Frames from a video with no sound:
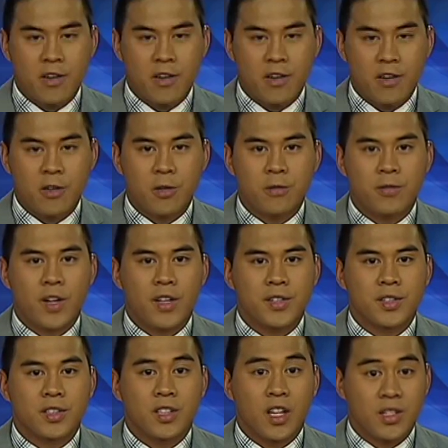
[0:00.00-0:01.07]
Idaho
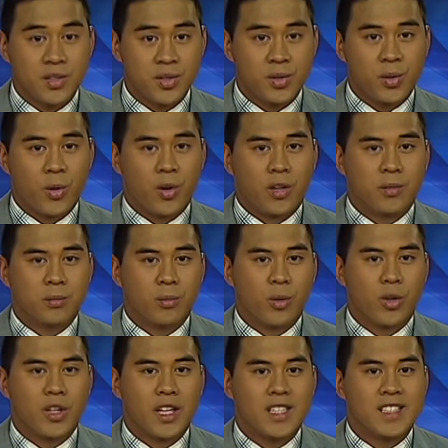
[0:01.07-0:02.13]
Falls gun store.
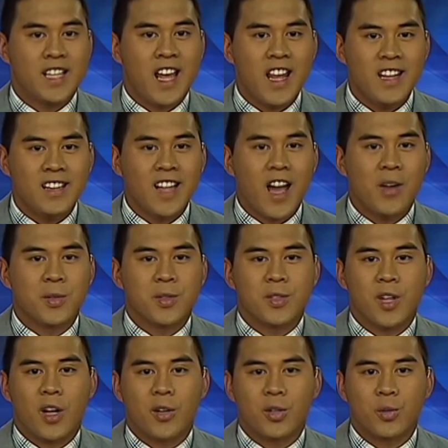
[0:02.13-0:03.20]
More than
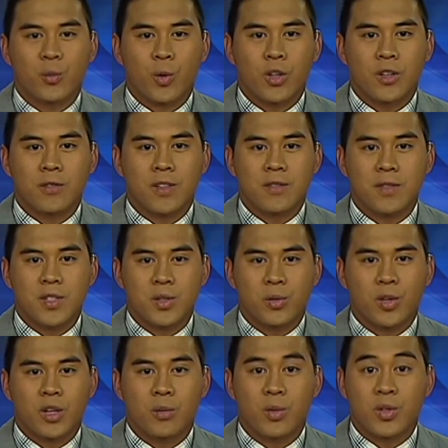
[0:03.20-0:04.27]
$10,000 worth of
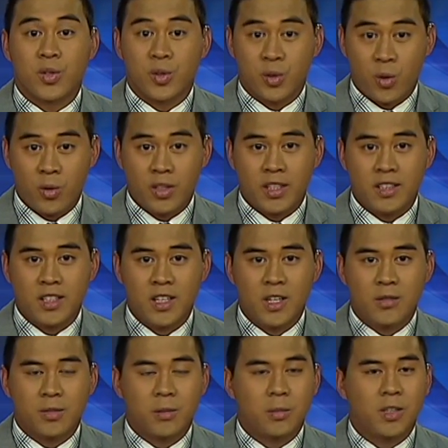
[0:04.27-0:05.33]
inventory was stolen
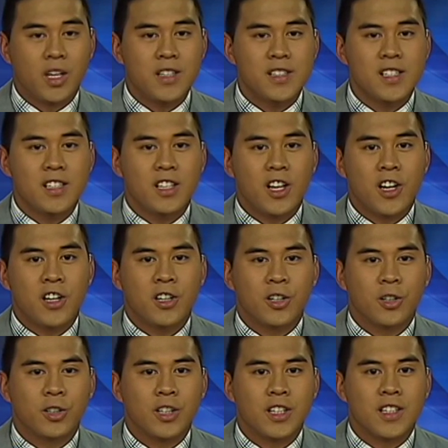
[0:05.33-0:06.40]
from Guns 'n Gear
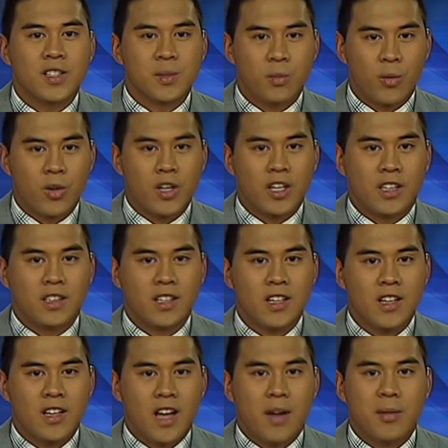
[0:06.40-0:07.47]
early this morning.
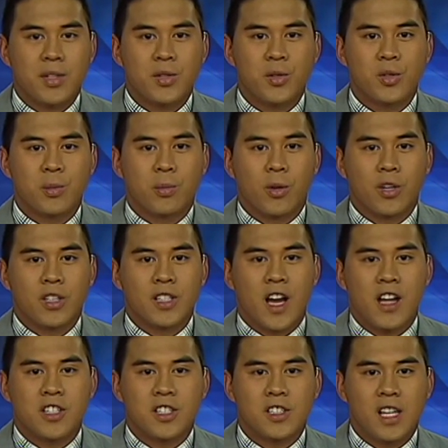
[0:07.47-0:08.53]
Eyewitness News reporter
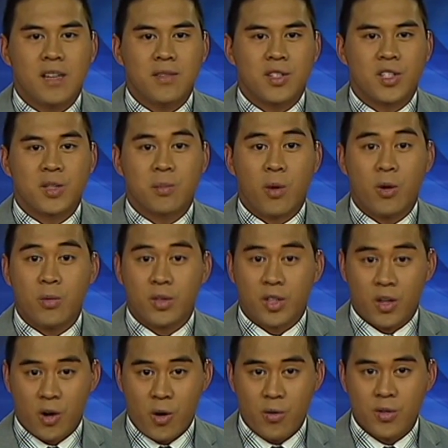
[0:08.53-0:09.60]
Tasha Davis spoke with
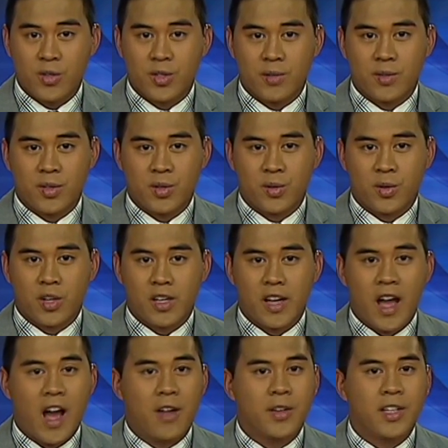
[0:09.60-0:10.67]
the owners of the store on
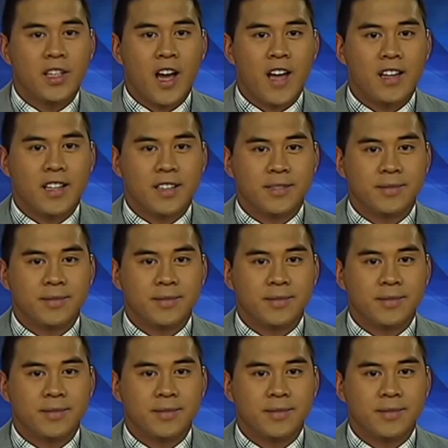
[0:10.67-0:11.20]
how they got in.